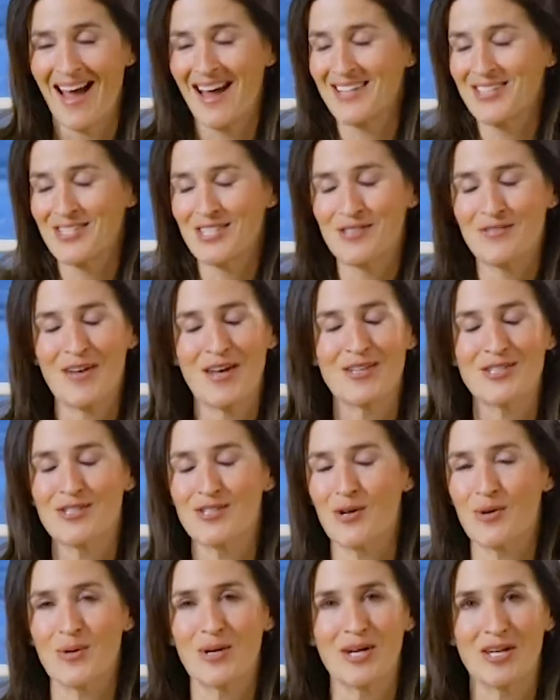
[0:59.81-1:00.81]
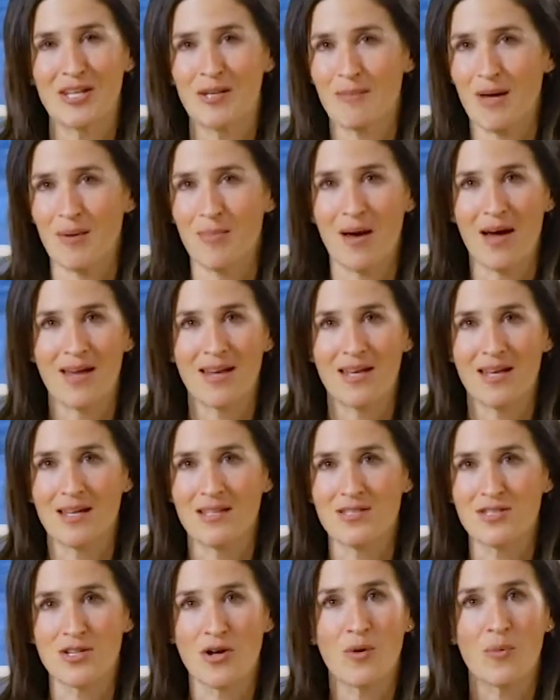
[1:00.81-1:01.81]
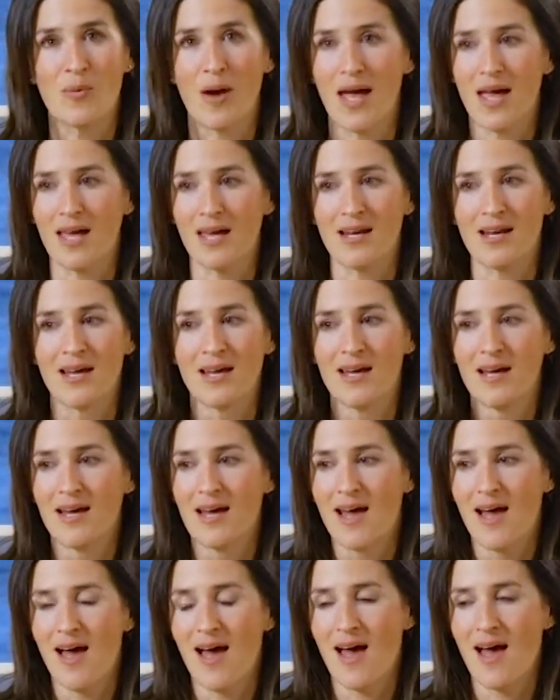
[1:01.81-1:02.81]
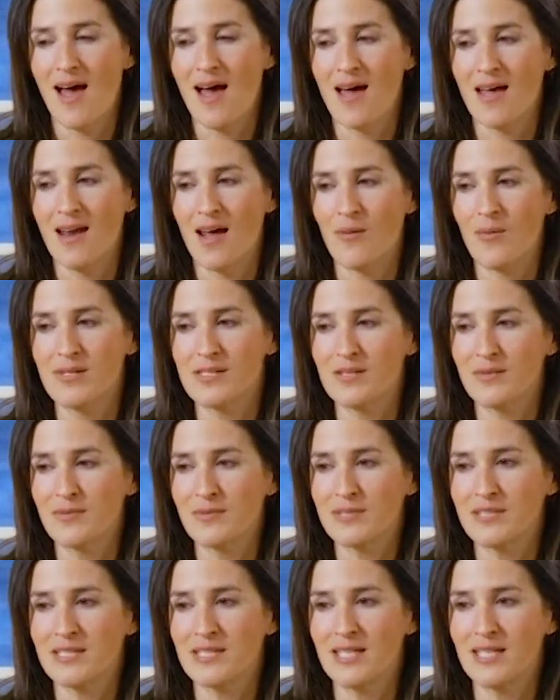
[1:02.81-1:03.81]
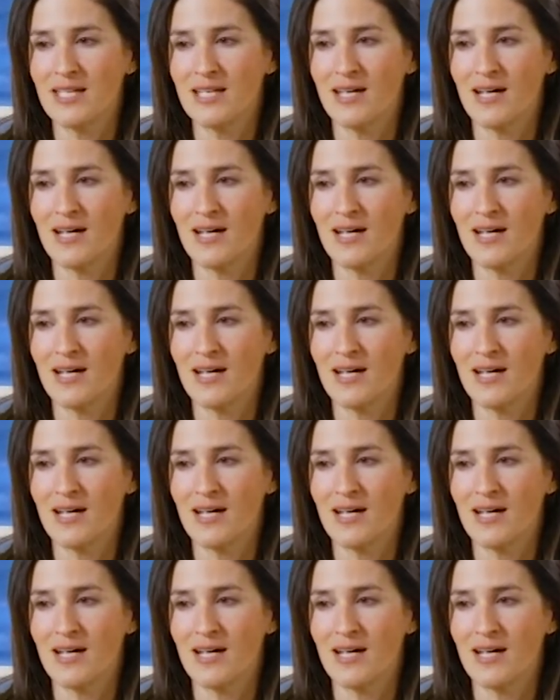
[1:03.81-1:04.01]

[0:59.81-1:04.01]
I just felt so good in my body and so right. And I wasn't really